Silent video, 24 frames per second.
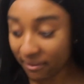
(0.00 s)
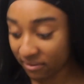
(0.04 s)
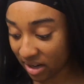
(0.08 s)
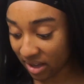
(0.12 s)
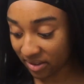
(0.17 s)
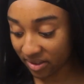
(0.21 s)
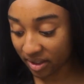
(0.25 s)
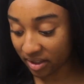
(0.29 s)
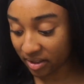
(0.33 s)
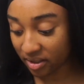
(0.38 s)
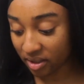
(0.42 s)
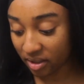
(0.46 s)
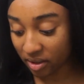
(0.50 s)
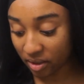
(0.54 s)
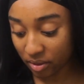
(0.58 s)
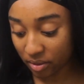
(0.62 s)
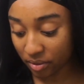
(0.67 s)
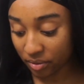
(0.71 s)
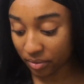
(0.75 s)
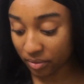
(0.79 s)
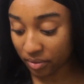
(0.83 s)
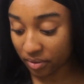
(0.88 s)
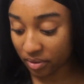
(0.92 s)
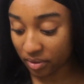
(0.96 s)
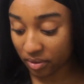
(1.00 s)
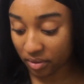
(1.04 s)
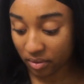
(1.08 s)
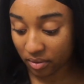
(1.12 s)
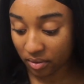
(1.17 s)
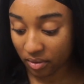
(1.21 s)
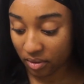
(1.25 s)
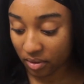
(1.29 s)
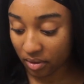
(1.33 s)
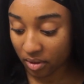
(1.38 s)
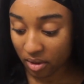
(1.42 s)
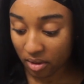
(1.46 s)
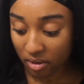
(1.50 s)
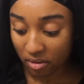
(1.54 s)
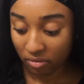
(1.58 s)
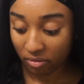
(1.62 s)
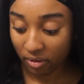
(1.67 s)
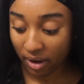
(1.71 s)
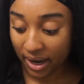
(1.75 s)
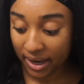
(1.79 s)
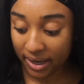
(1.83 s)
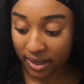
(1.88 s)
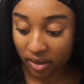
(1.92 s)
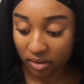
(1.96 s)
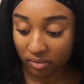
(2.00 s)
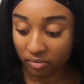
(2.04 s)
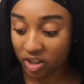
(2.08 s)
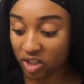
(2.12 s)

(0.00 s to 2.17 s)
nothing to lose, right?